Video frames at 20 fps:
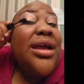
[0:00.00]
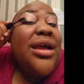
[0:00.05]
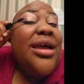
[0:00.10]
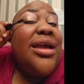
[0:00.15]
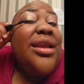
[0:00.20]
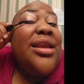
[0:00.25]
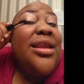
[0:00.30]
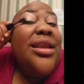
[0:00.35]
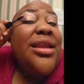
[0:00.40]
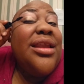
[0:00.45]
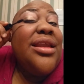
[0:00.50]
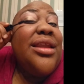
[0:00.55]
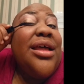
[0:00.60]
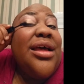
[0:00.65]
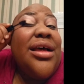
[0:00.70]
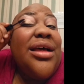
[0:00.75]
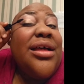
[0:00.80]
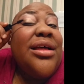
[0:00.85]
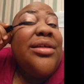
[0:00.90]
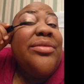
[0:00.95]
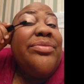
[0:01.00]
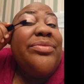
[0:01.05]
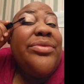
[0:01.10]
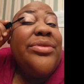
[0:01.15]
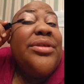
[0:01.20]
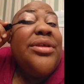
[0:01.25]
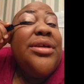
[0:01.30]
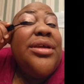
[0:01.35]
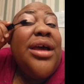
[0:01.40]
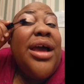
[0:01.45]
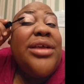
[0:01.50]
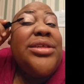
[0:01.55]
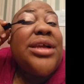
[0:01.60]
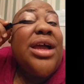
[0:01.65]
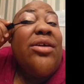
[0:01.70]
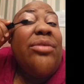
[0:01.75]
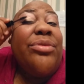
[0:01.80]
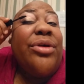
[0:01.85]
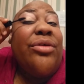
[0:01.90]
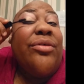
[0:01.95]
I
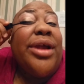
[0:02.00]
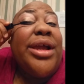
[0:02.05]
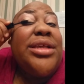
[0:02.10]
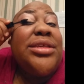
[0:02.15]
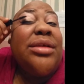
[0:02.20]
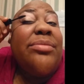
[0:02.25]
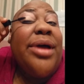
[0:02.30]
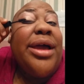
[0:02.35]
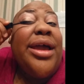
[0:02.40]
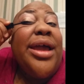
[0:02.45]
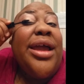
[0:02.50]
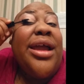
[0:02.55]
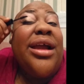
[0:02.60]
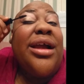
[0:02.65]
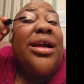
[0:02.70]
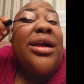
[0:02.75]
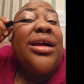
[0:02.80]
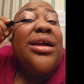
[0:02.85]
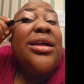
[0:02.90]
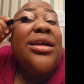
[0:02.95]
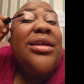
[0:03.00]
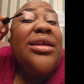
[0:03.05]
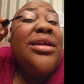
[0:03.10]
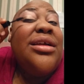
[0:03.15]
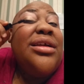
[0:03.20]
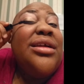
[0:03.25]
just cover up the grays on my hair,